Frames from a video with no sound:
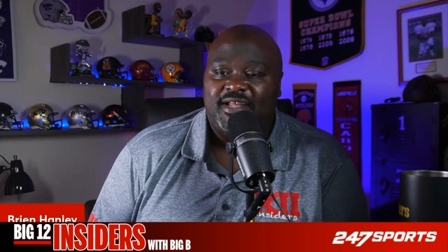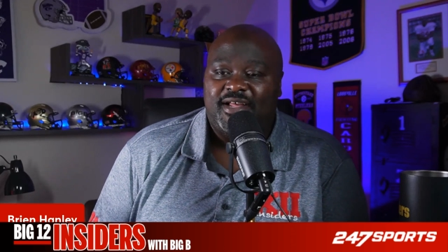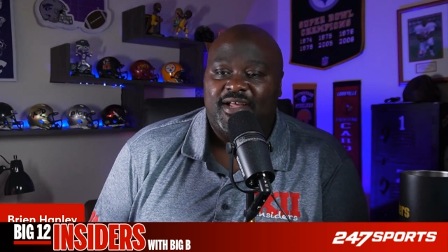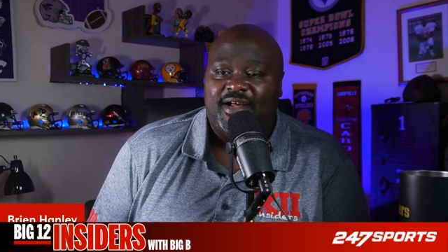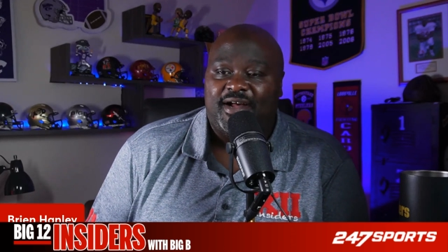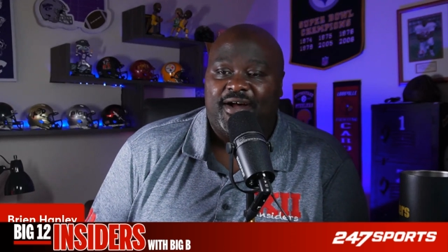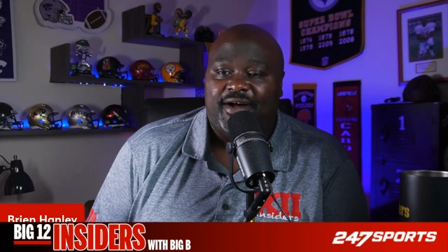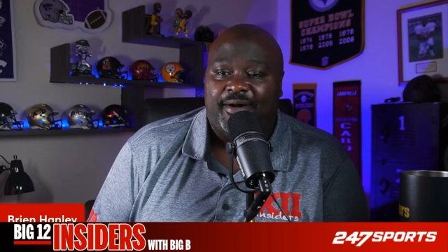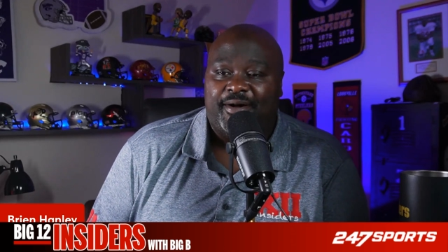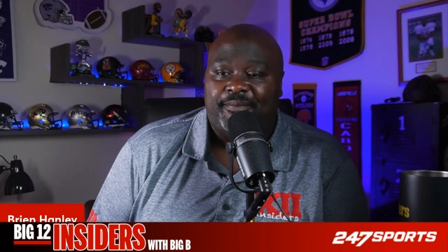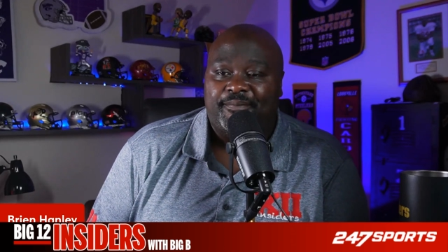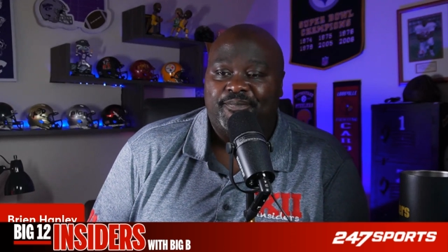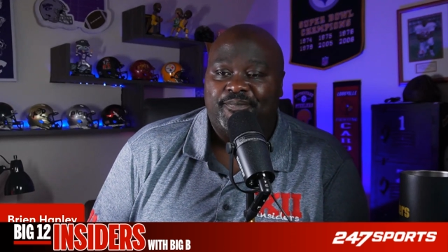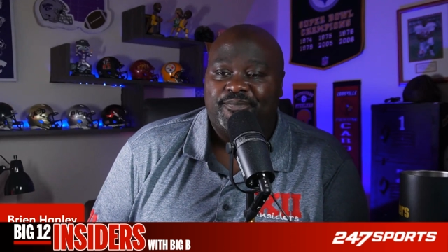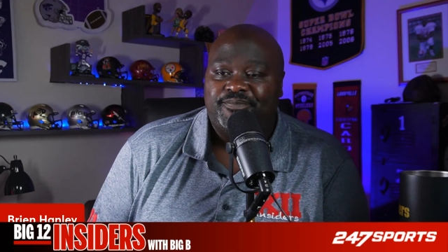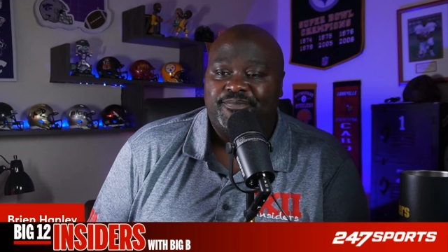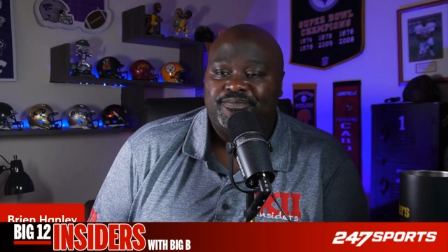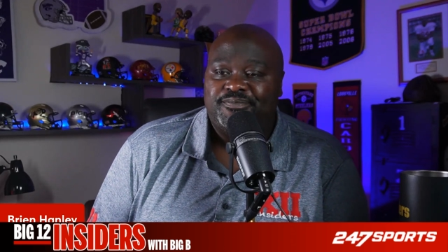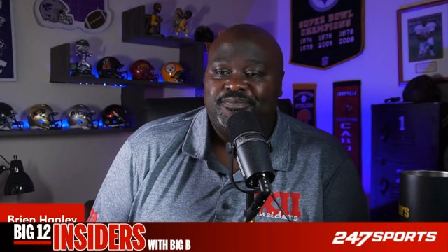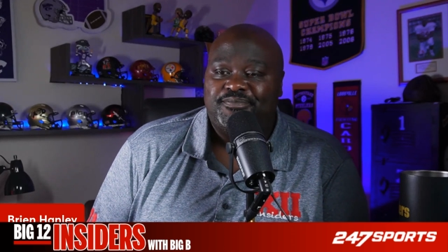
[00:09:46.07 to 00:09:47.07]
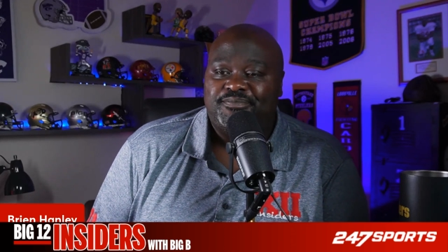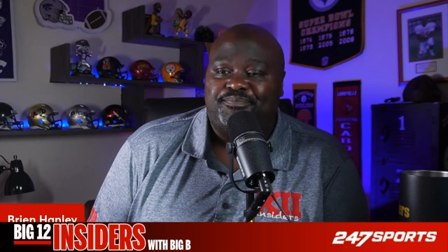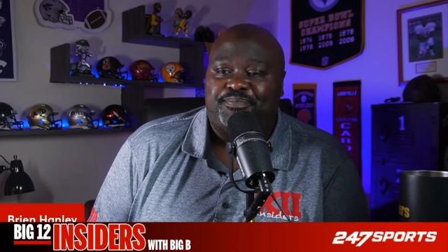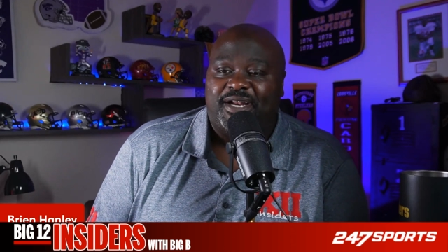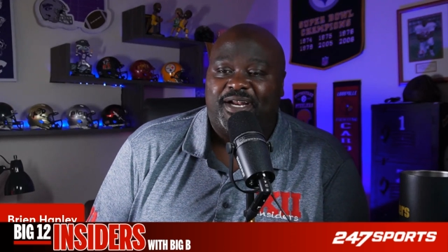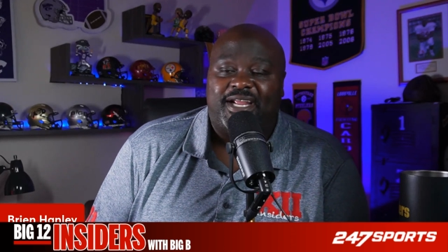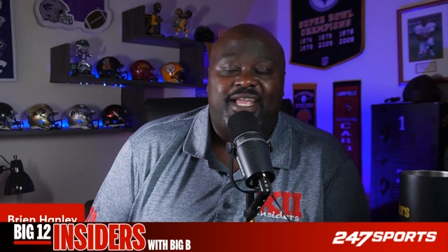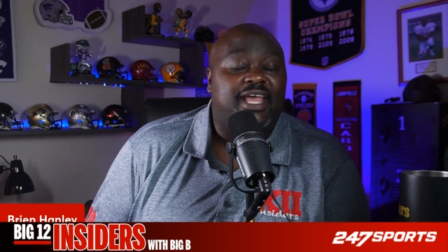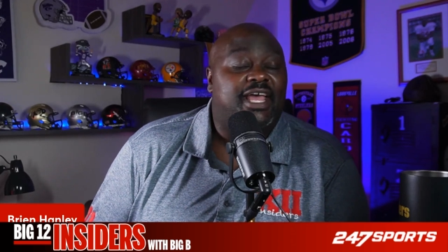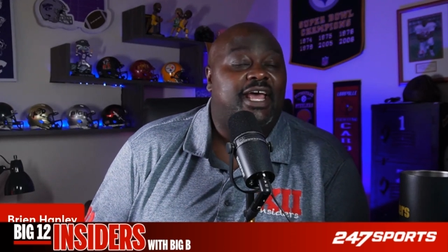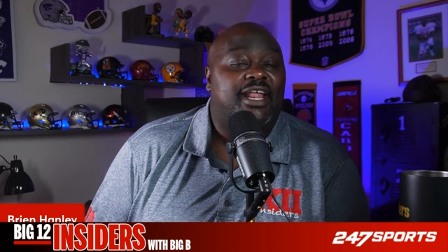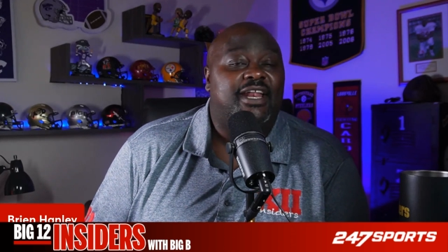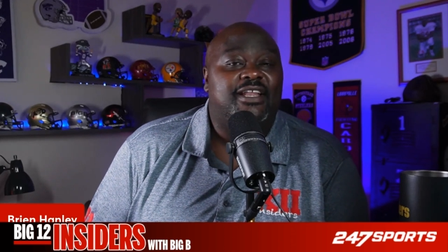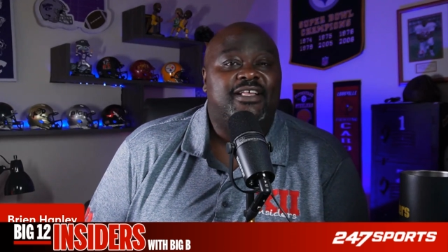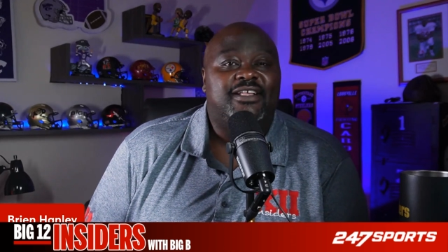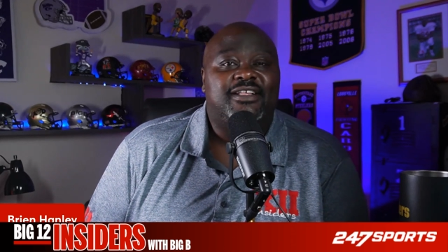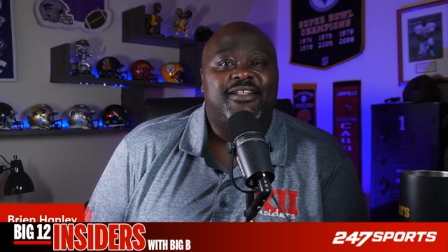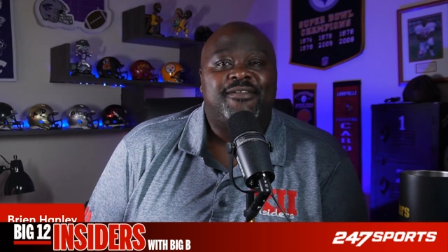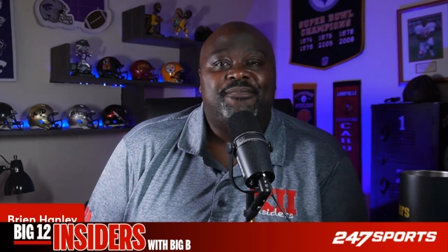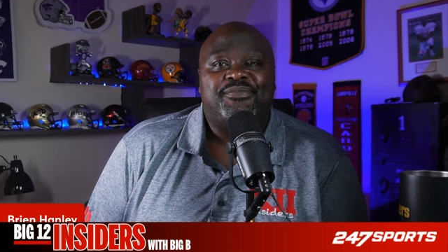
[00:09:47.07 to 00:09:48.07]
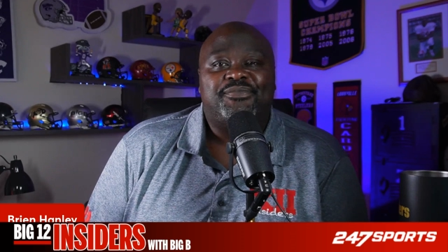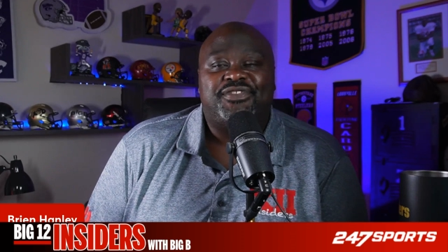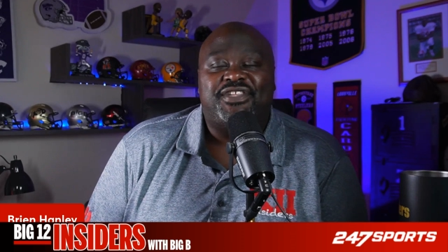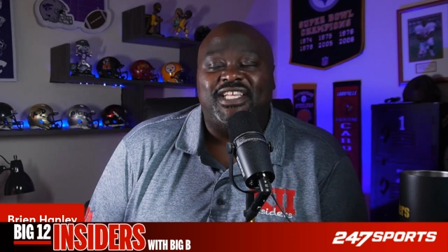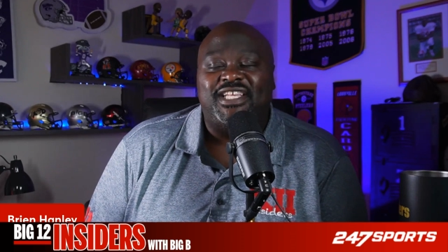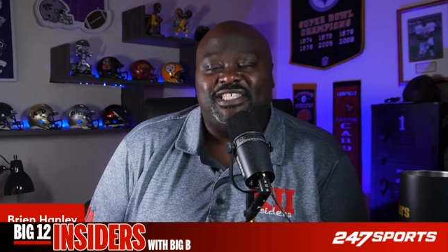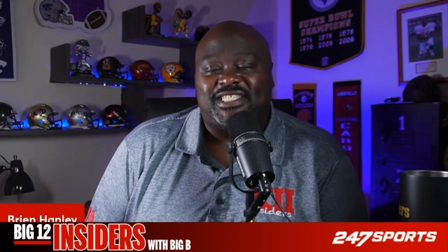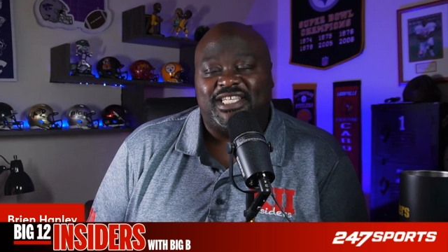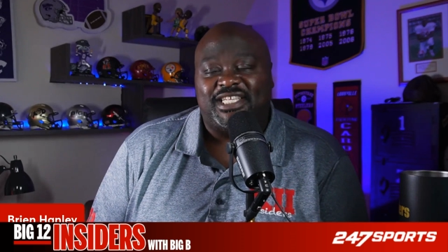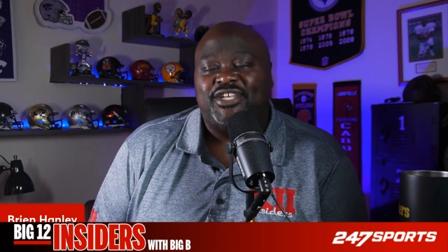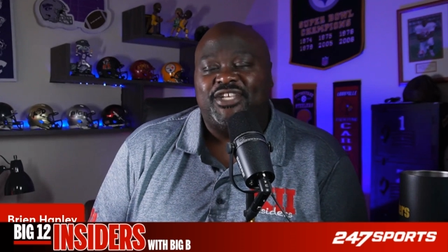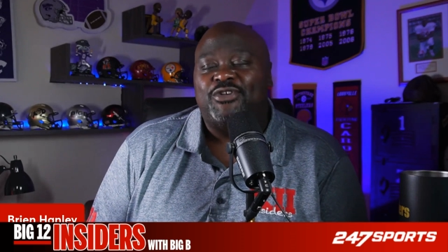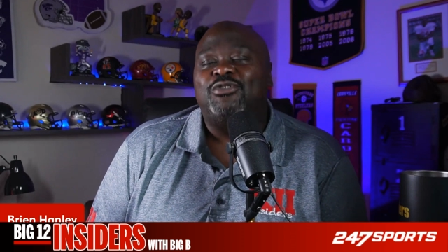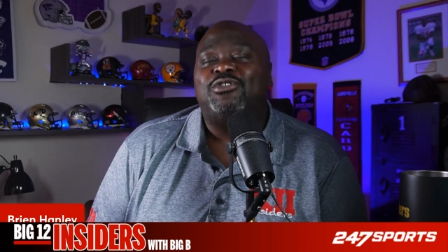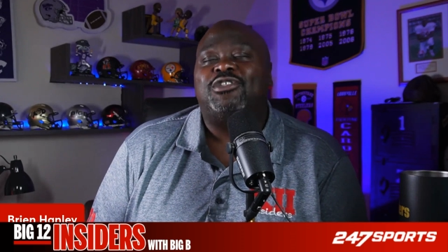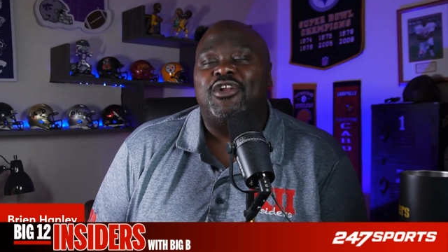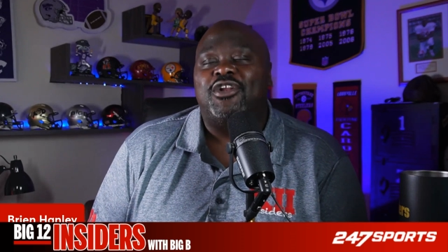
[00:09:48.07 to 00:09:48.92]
But again, TCU's